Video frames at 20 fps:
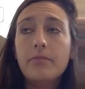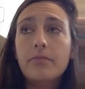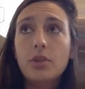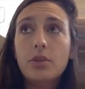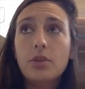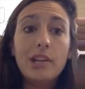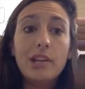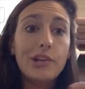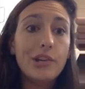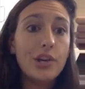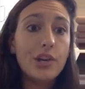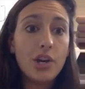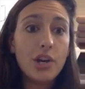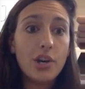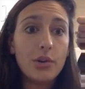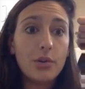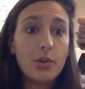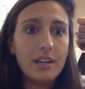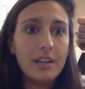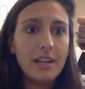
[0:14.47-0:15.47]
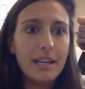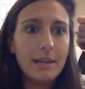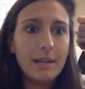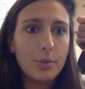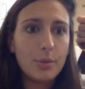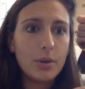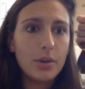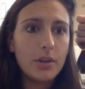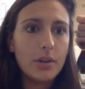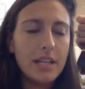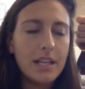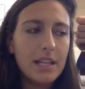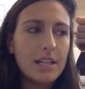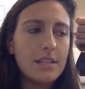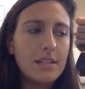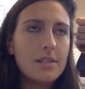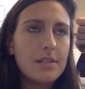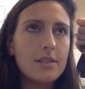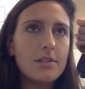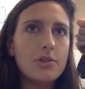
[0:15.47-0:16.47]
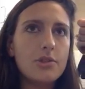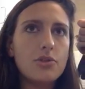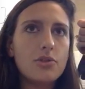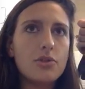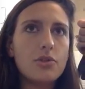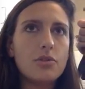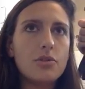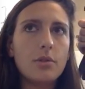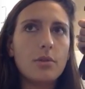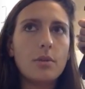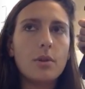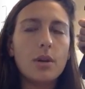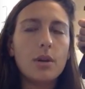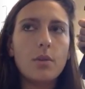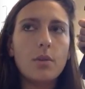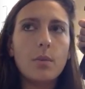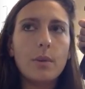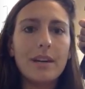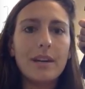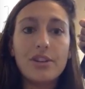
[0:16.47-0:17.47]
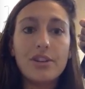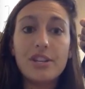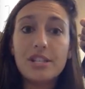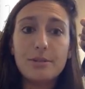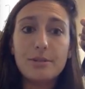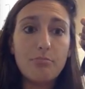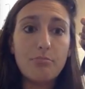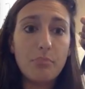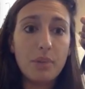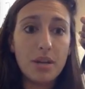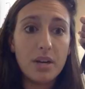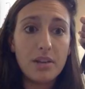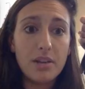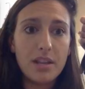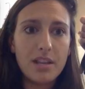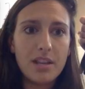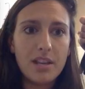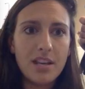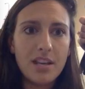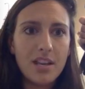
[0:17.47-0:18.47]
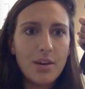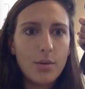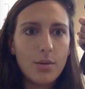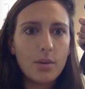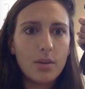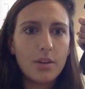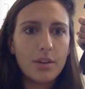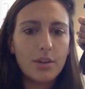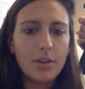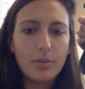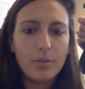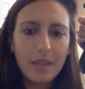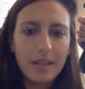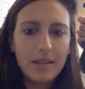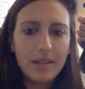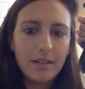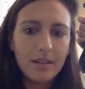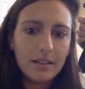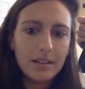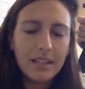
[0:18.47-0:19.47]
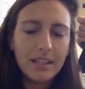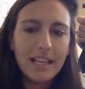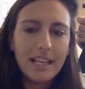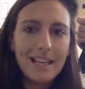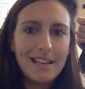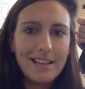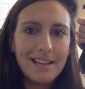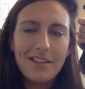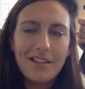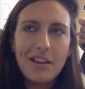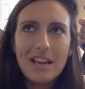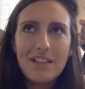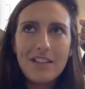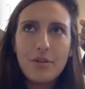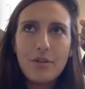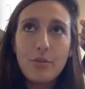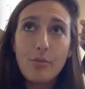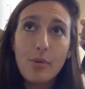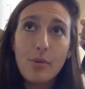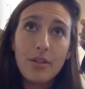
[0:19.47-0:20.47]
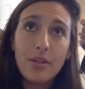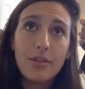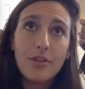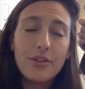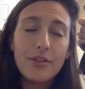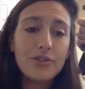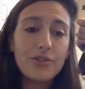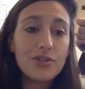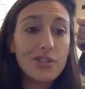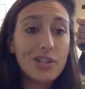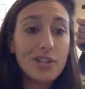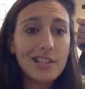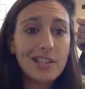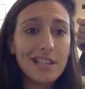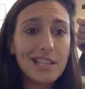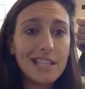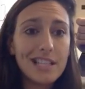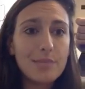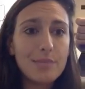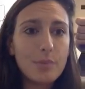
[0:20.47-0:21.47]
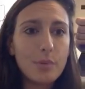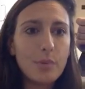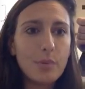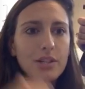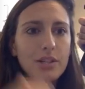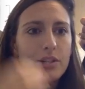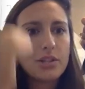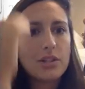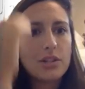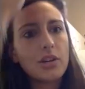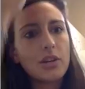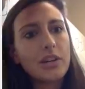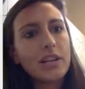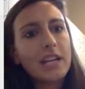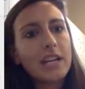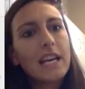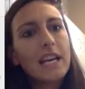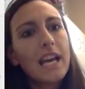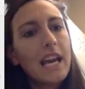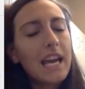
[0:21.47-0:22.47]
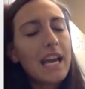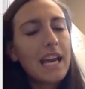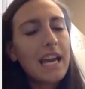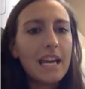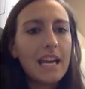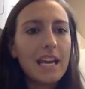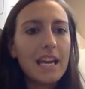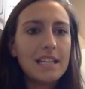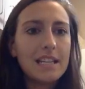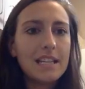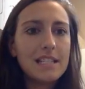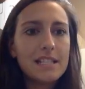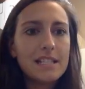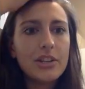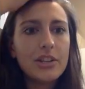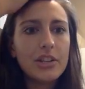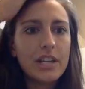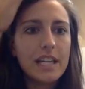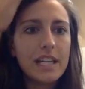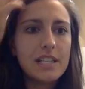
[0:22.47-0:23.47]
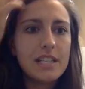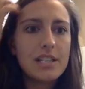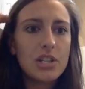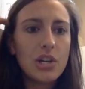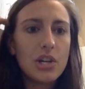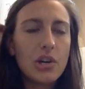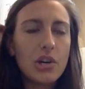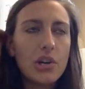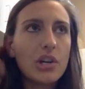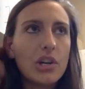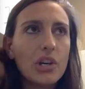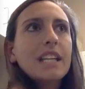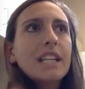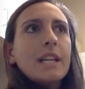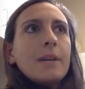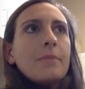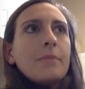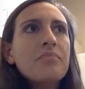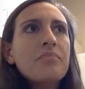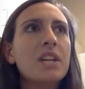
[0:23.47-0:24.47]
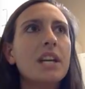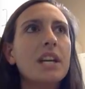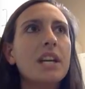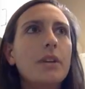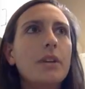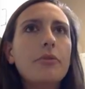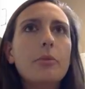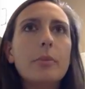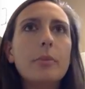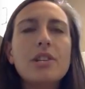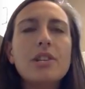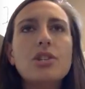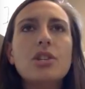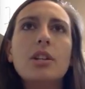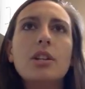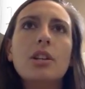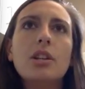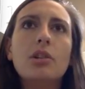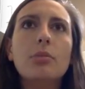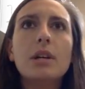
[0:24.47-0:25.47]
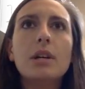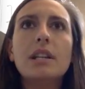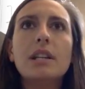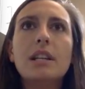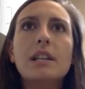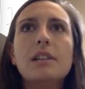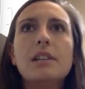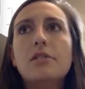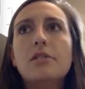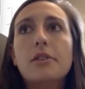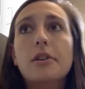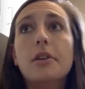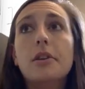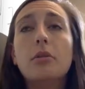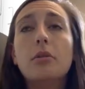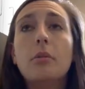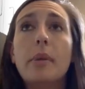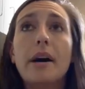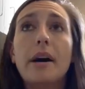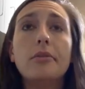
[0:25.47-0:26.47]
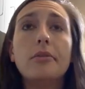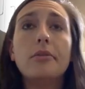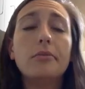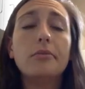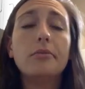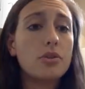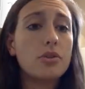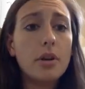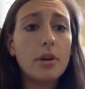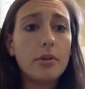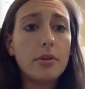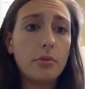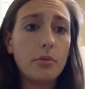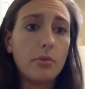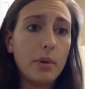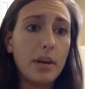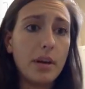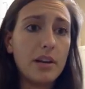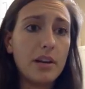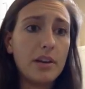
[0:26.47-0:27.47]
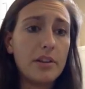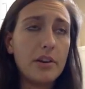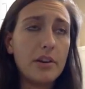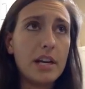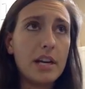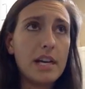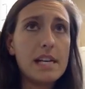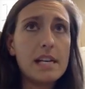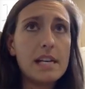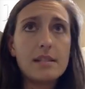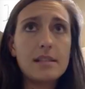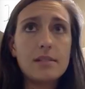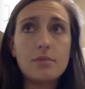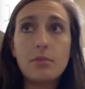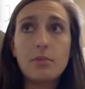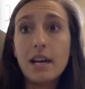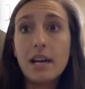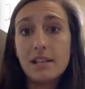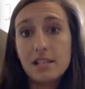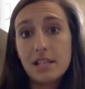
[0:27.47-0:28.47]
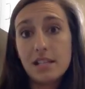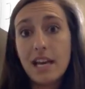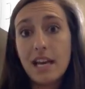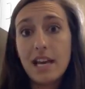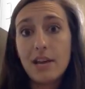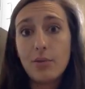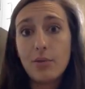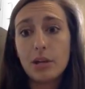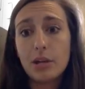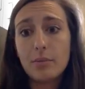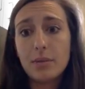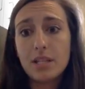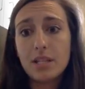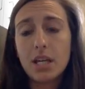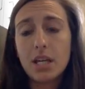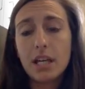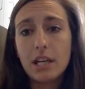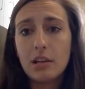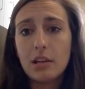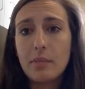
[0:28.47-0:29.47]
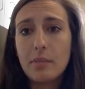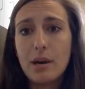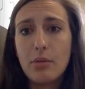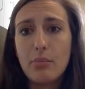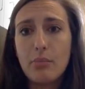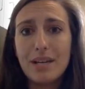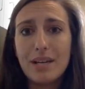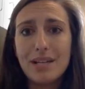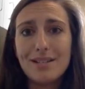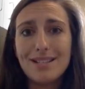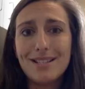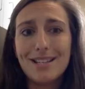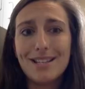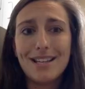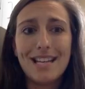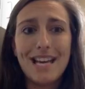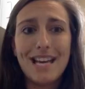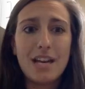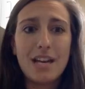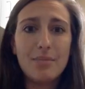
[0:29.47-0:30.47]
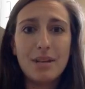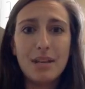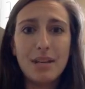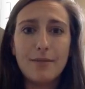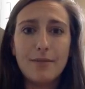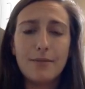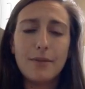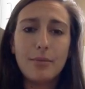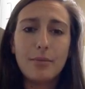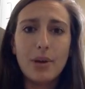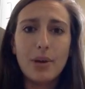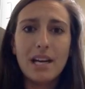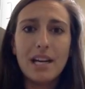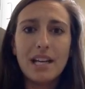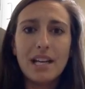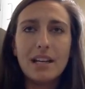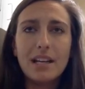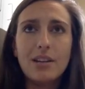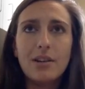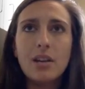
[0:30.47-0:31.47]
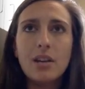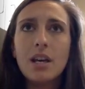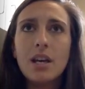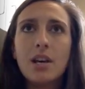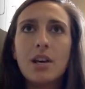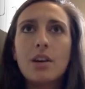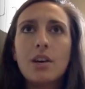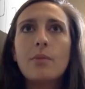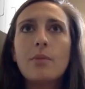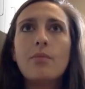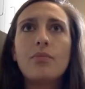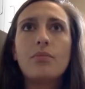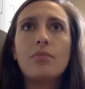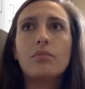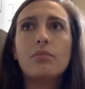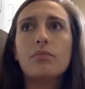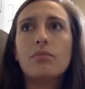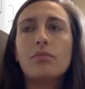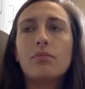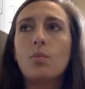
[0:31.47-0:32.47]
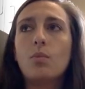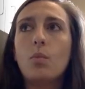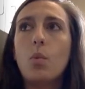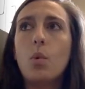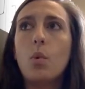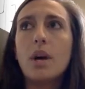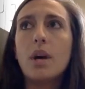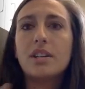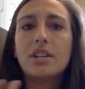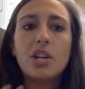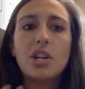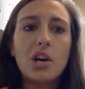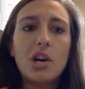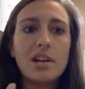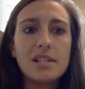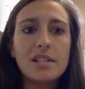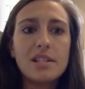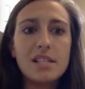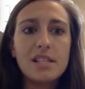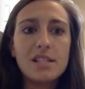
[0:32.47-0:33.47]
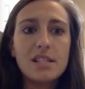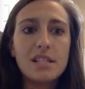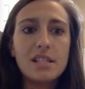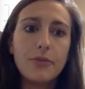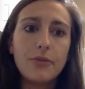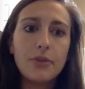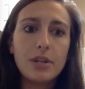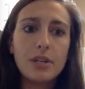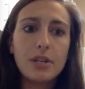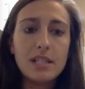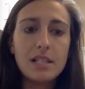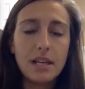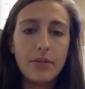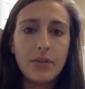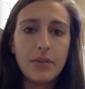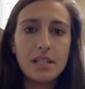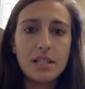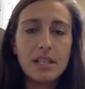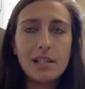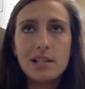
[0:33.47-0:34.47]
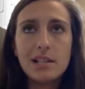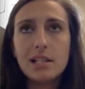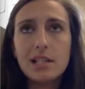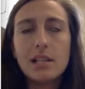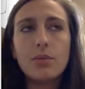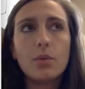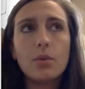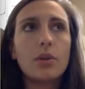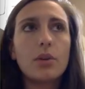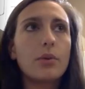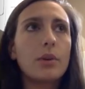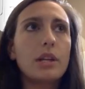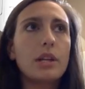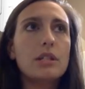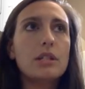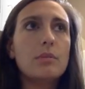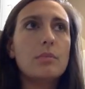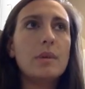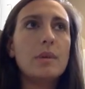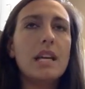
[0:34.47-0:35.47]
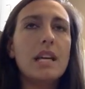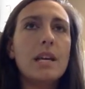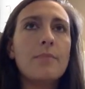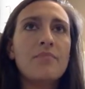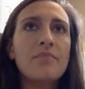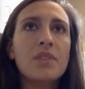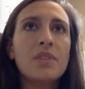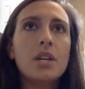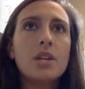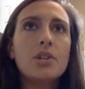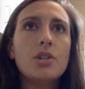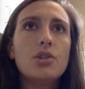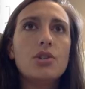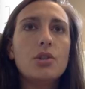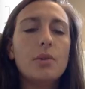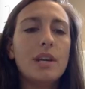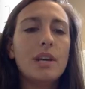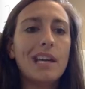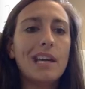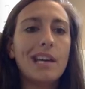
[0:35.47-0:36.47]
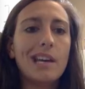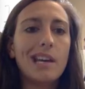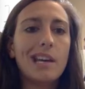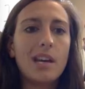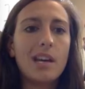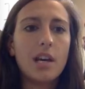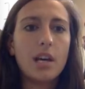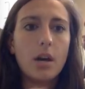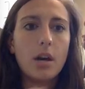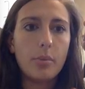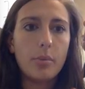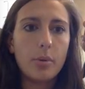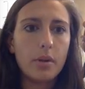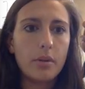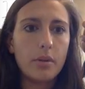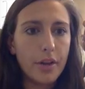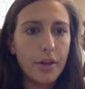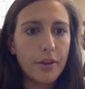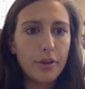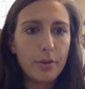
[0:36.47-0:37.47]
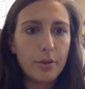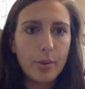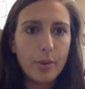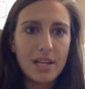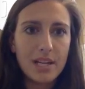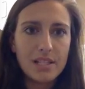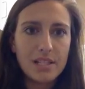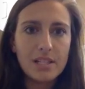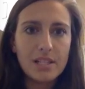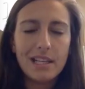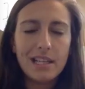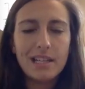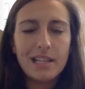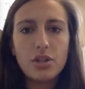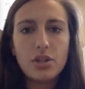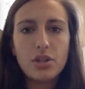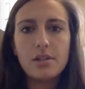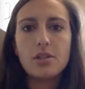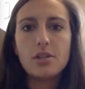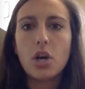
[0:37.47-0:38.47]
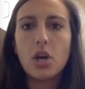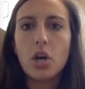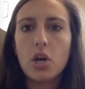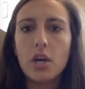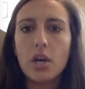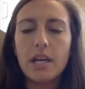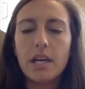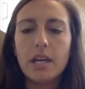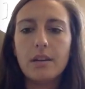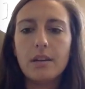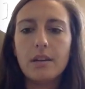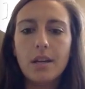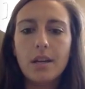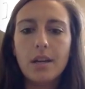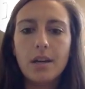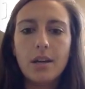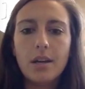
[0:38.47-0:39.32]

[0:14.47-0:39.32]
you didn't know, April is Stroke Awareness Month. We're a little bit late in the month to start this, but we are starting a series on information you might need to know about stroke. Whether it's right today, we're going to be talking about basic anatomy of the brain and what causes different deficits, and we're going to be doing a couple of other presentations on